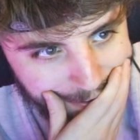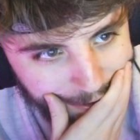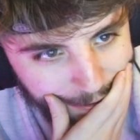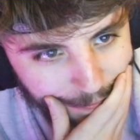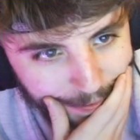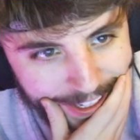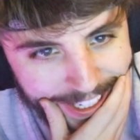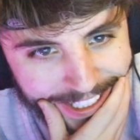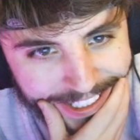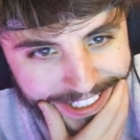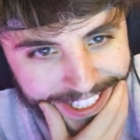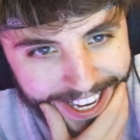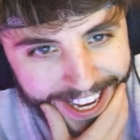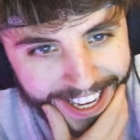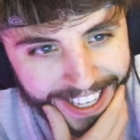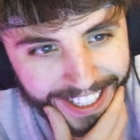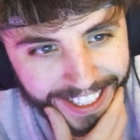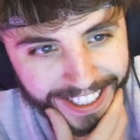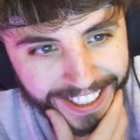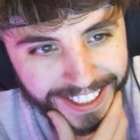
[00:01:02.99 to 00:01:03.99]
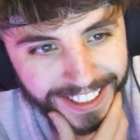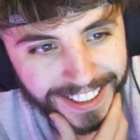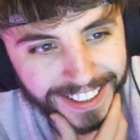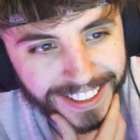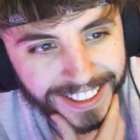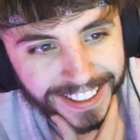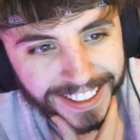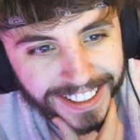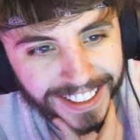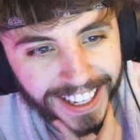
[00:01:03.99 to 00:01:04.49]
Do you think it's like,
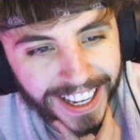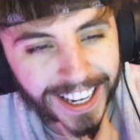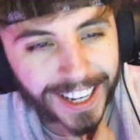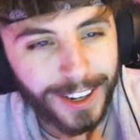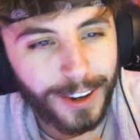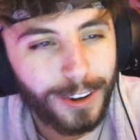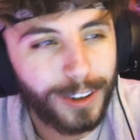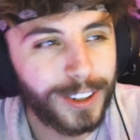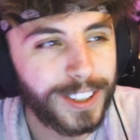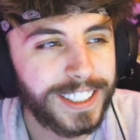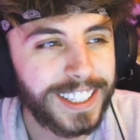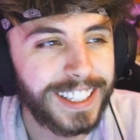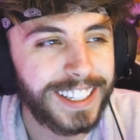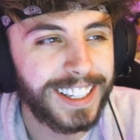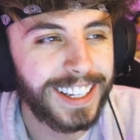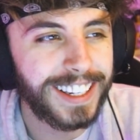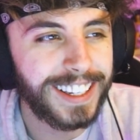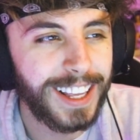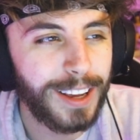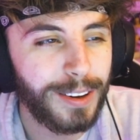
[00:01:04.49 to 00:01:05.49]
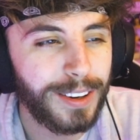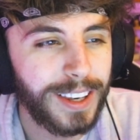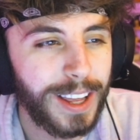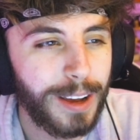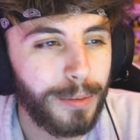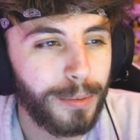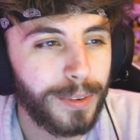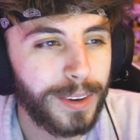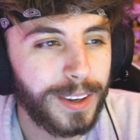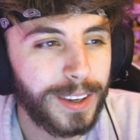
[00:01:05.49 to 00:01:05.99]
I don't know, because
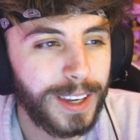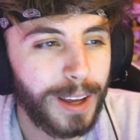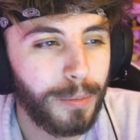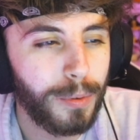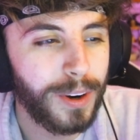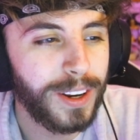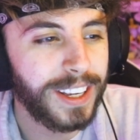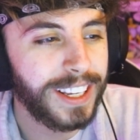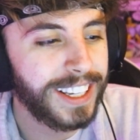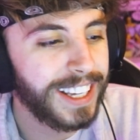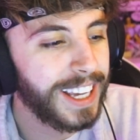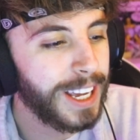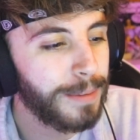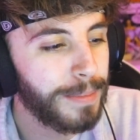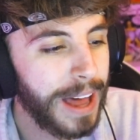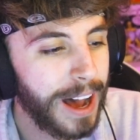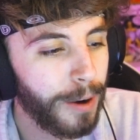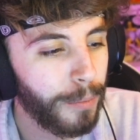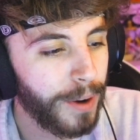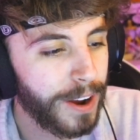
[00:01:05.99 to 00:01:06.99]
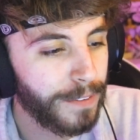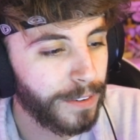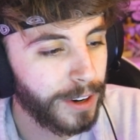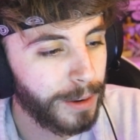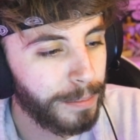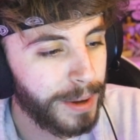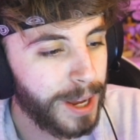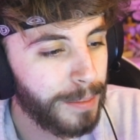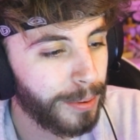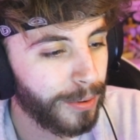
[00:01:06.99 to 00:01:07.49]
they wouldn't keep that away from
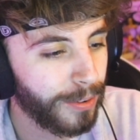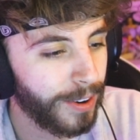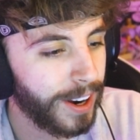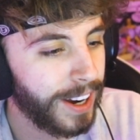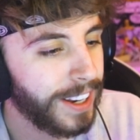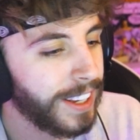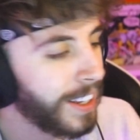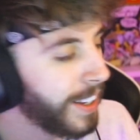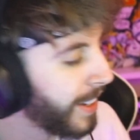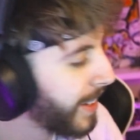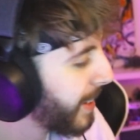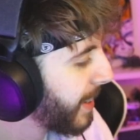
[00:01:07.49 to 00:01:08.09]
the people, right?